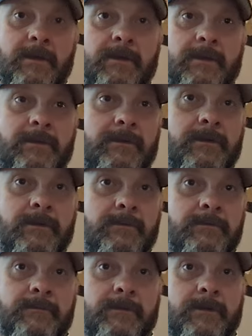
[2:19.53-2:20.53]
And, you
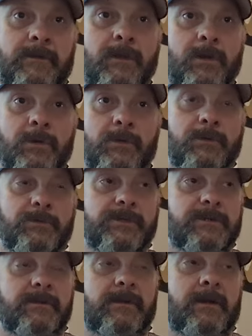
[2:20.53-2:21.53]
know,
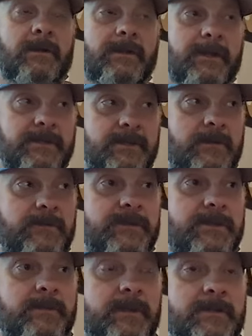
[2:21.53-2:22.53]
clothes, all that stuff
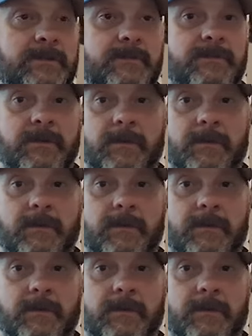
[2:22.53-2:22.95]
is expensive.